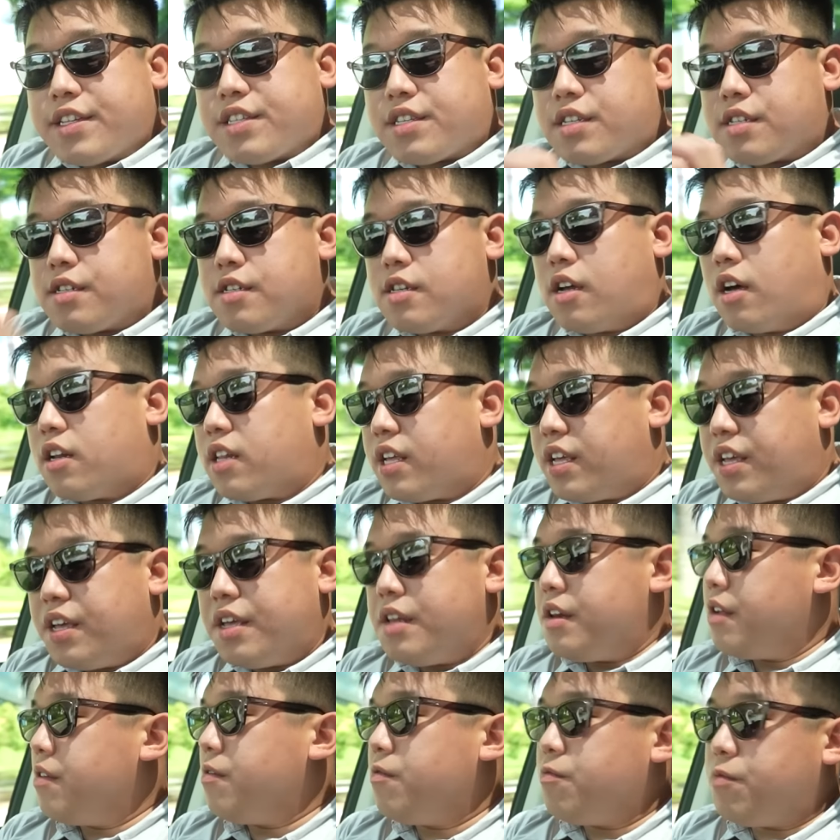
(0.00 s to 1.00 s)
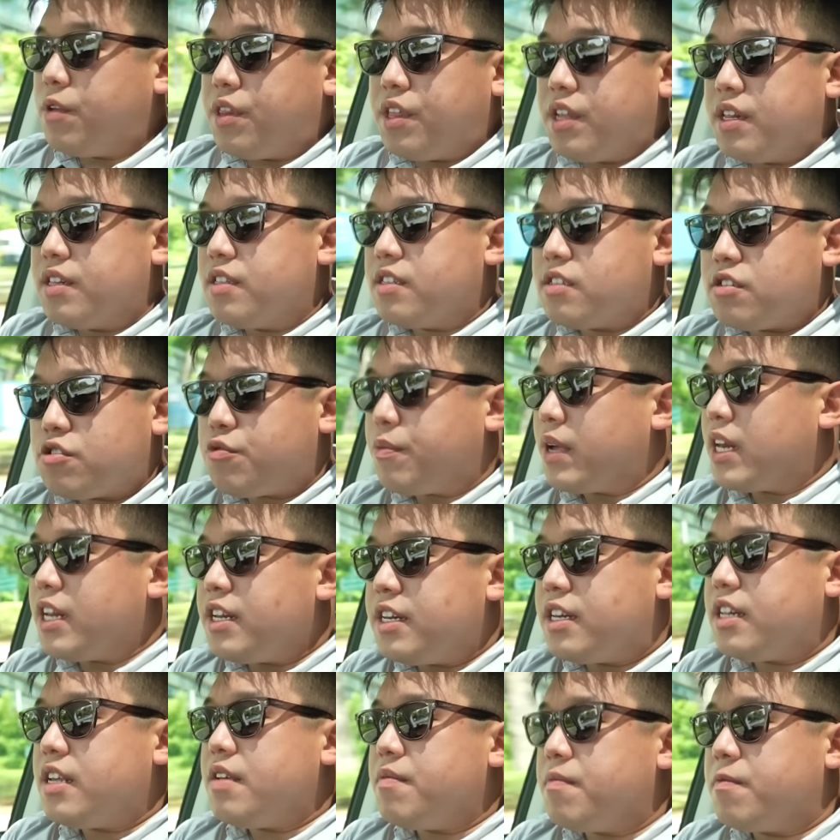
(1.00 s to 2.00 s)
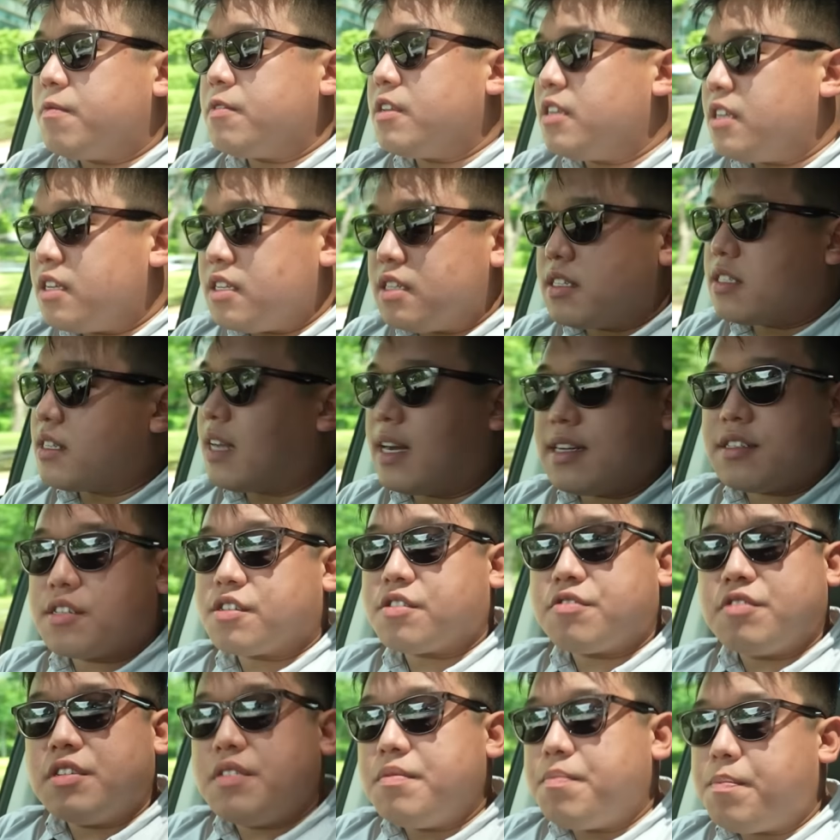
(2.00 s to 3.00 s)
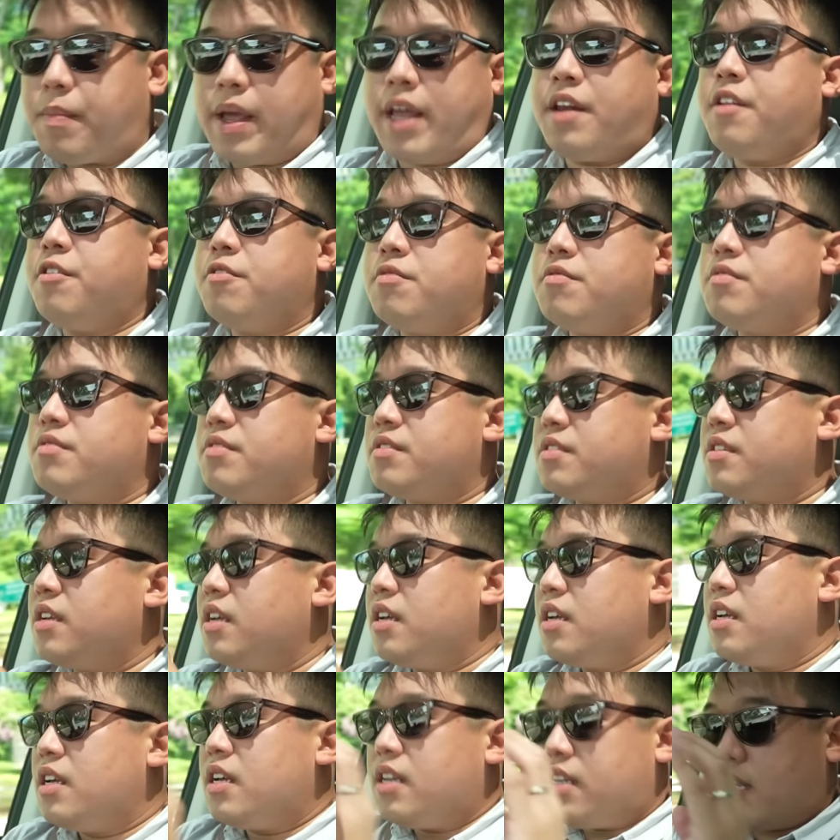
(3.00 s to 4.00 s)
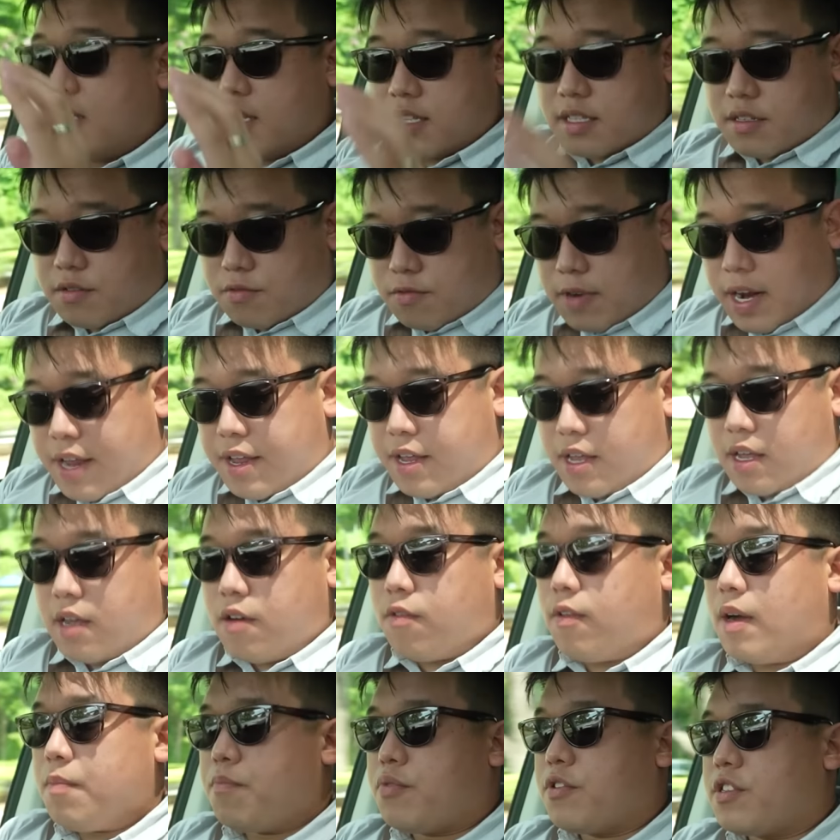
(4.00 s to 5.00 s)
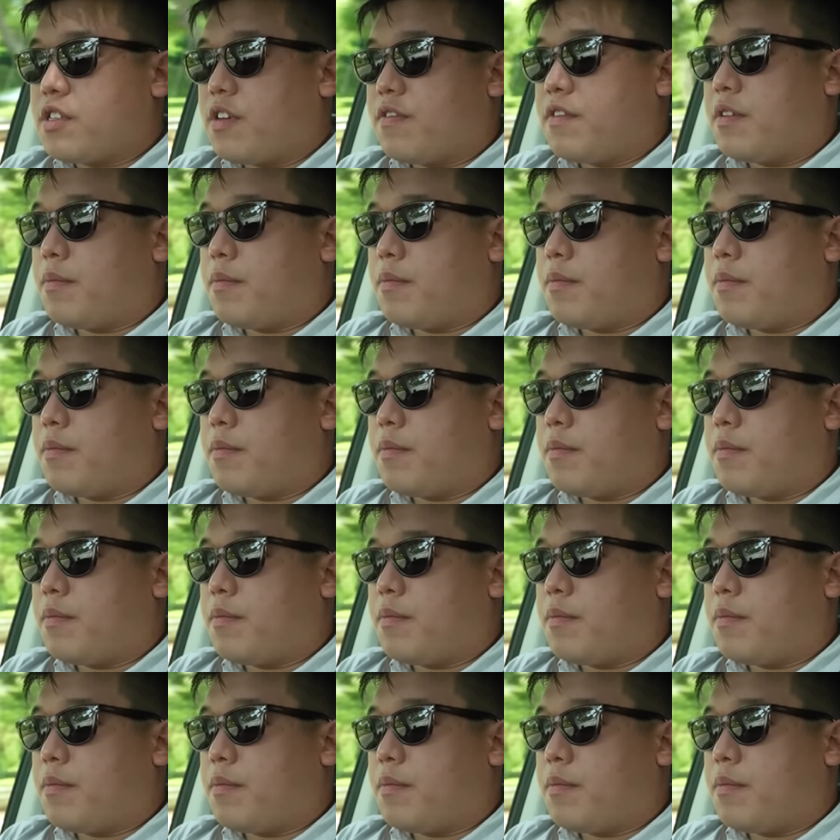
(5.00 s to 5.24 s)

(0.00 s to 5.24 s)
it's not hidden within so many deep touchscreen menus. It's right here, one push of